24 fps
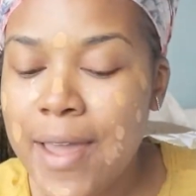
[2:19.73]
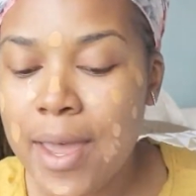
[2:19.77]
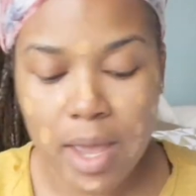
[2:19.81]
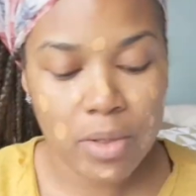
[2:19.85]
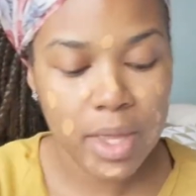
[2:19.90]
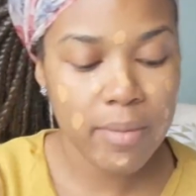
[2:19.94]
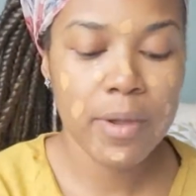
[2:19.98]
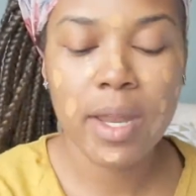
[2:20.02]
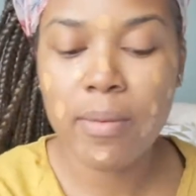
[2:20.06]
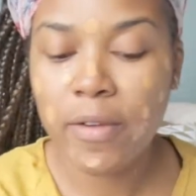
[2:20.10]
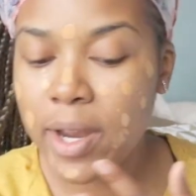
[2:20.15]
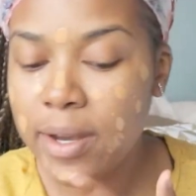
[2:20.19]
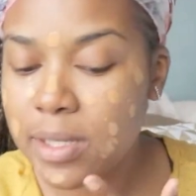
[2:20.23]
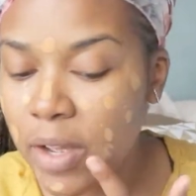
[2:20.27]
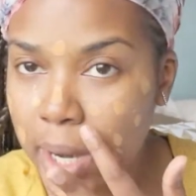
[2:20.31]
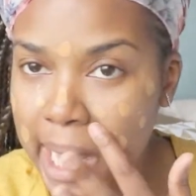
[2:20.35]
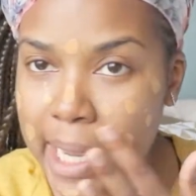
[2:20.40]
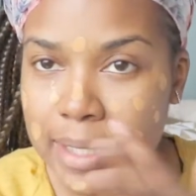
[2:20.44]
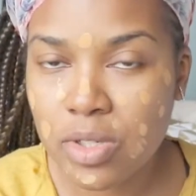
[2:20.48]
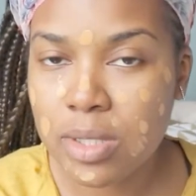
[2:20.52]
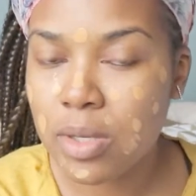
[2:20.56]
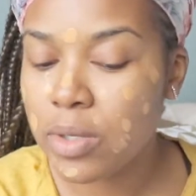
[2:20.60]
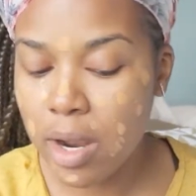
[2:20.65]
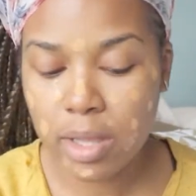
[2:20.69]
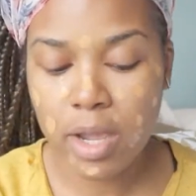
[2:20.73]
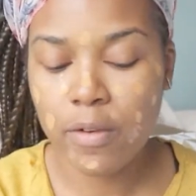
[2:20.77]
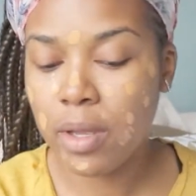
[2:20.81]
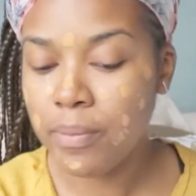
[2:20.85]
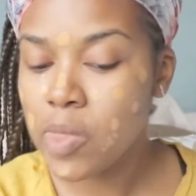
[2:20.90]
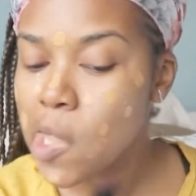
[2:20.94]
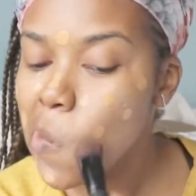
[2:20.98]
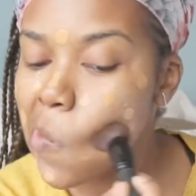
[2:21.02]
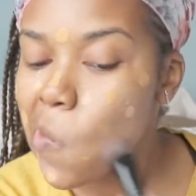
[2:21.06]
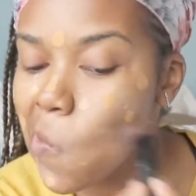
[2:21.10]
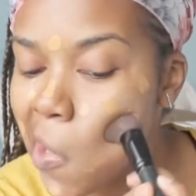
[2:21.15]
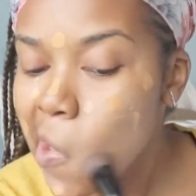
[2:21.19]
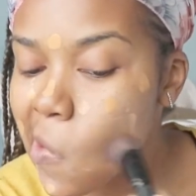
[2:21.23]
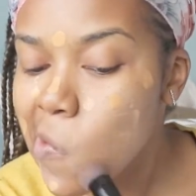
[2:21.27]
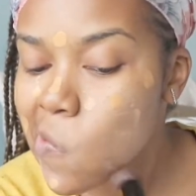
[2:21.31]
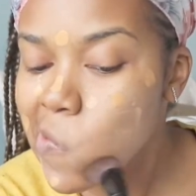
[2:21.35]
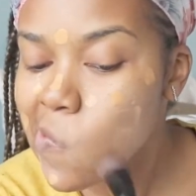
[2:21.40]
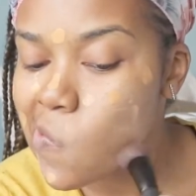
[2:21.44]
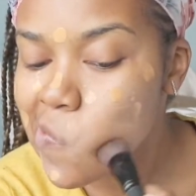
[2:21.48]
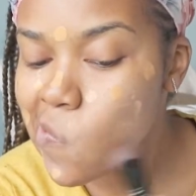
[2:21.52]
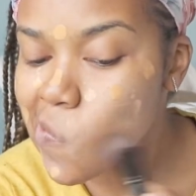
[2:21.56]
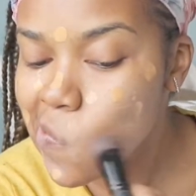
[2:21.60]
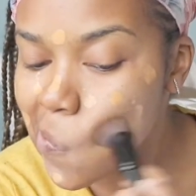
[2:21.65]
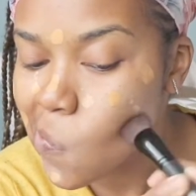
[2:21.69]
see
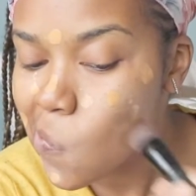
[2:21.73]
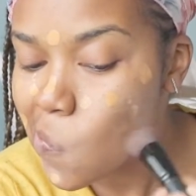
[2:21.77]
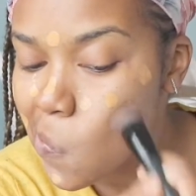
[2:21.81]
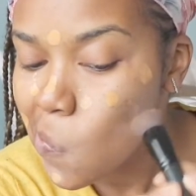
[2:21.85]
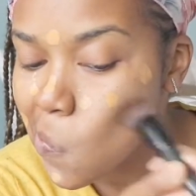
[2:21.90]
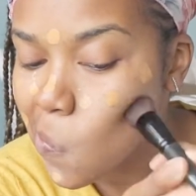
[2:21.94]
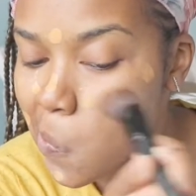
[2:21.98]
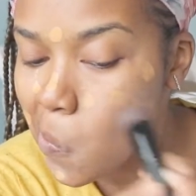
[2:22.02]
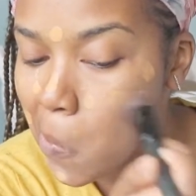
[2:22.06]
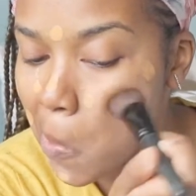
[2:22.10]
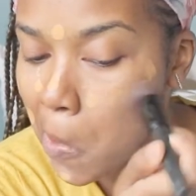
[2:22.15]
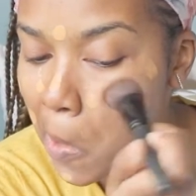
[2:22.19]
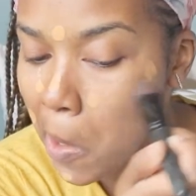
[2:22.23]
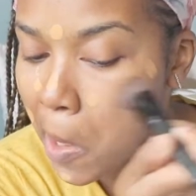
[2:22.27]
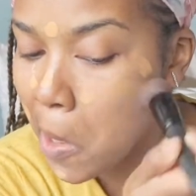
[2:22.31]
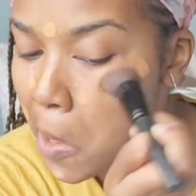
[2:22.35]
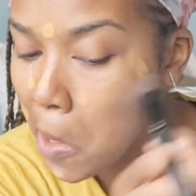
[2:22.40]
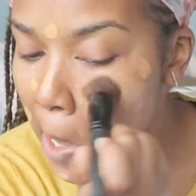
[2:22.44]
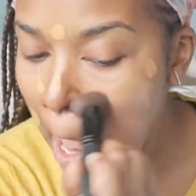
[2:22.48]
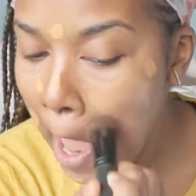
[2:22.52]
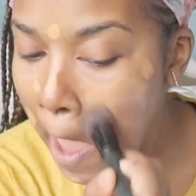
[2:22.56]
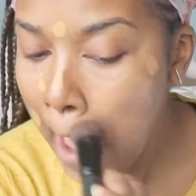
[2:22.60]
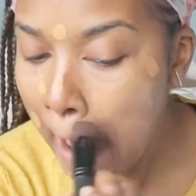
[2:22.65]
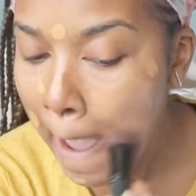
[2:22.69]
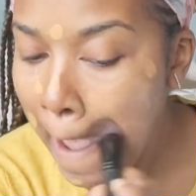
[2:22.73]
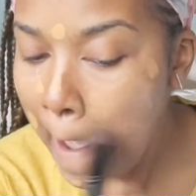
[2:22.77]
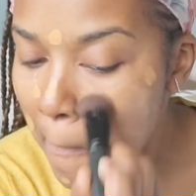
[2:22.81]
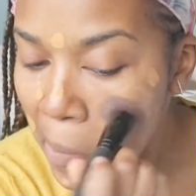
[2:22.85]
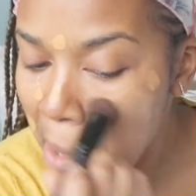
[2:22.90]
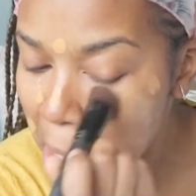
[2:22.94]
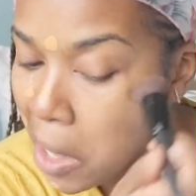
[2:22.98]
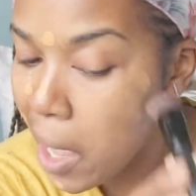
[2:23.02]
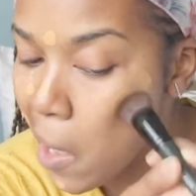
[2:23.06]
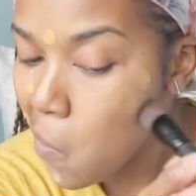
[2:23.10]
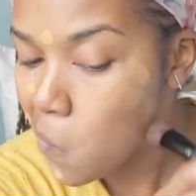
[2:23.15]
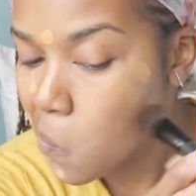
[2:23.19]
exactly what the color looks like.